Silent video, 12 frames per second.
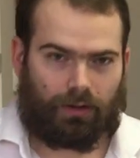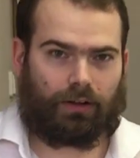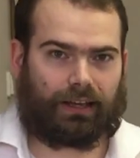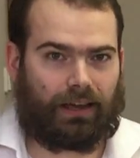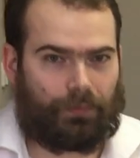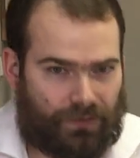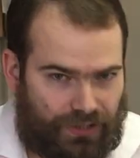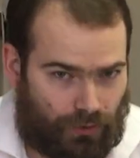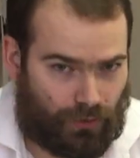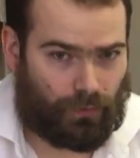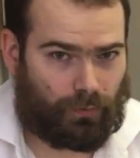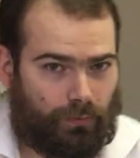Okay,
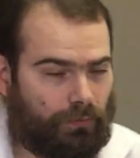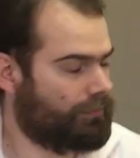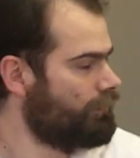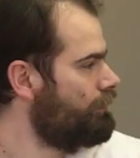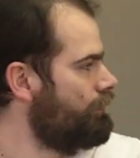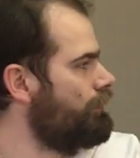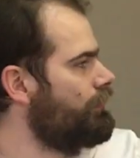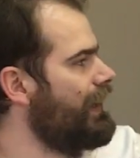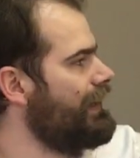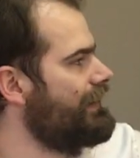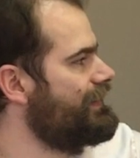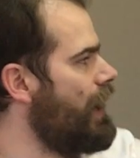so
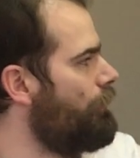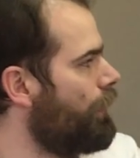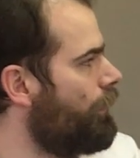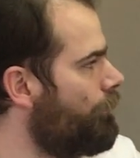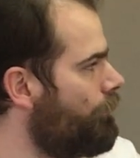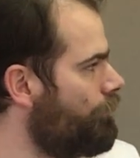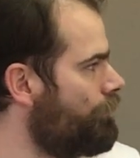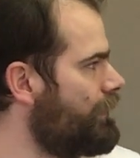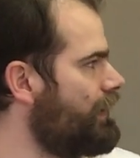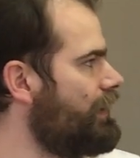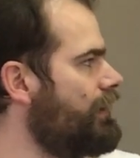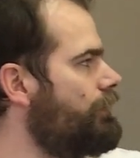an example.
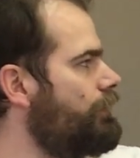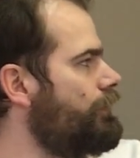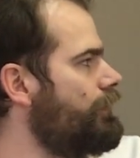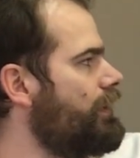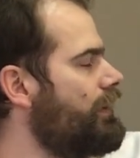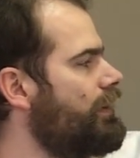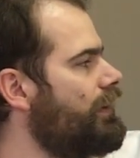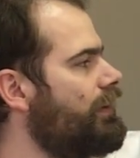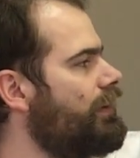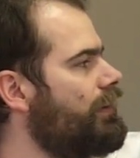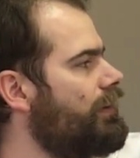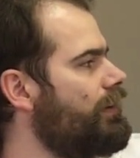If,
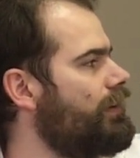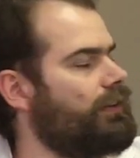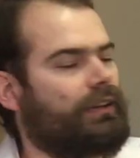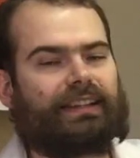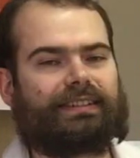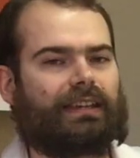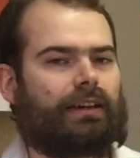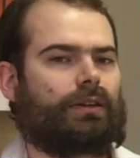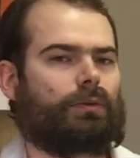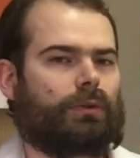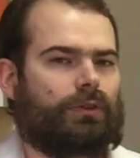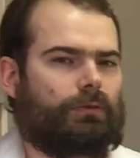let's say
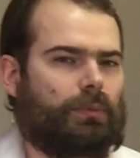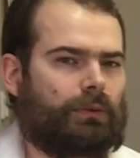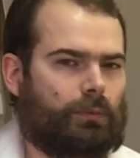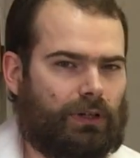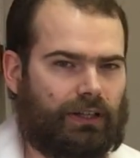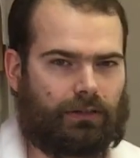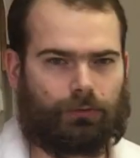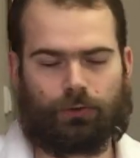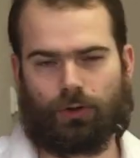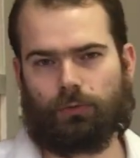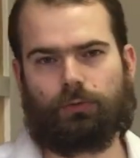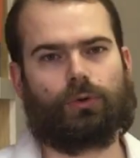you've been working
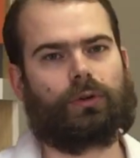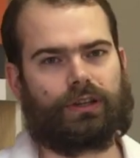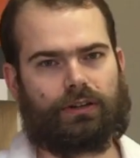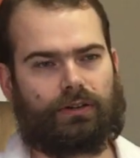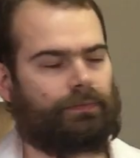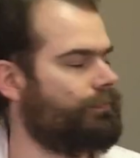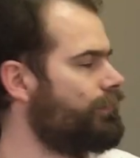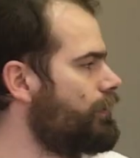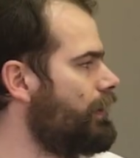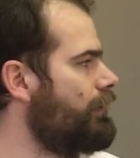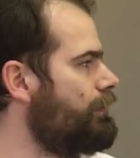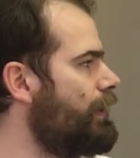for a full year,
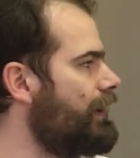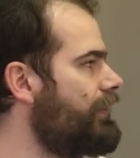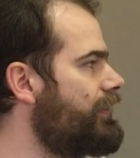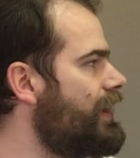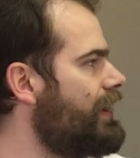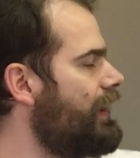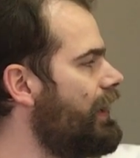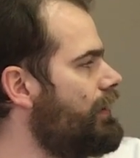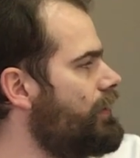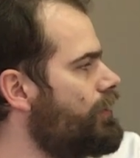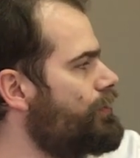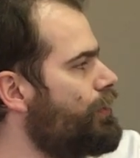12 months,
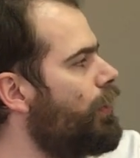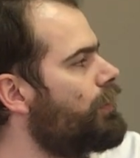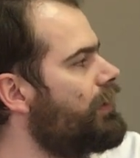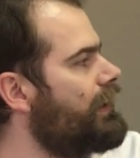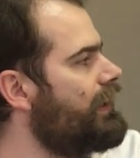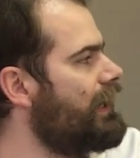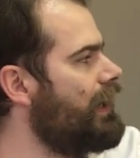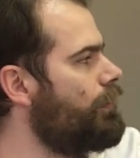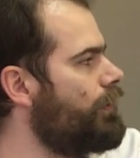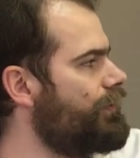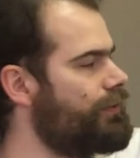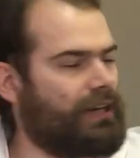and your total
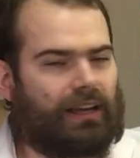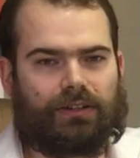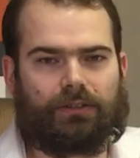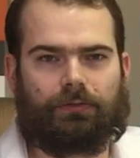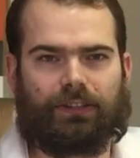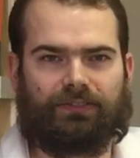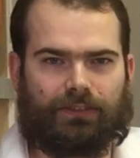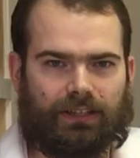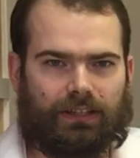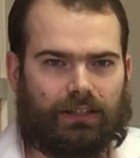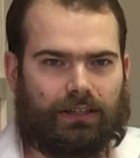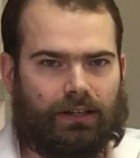income was
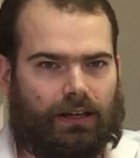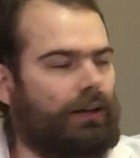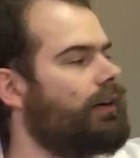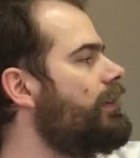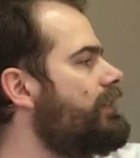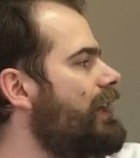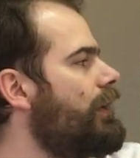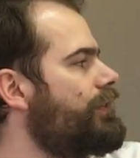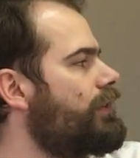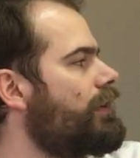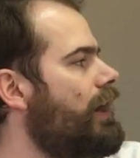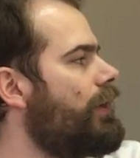
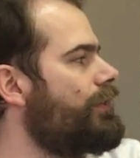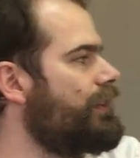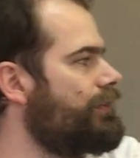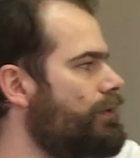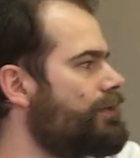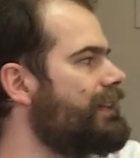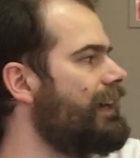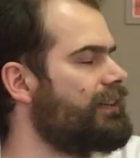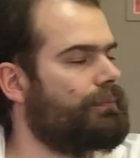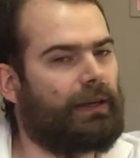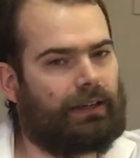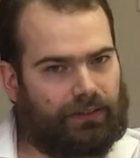350,000 crowns, that's your
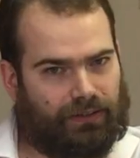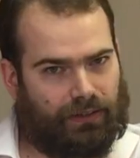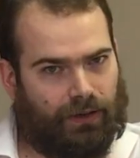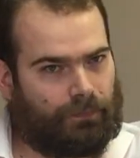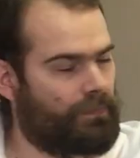tax base.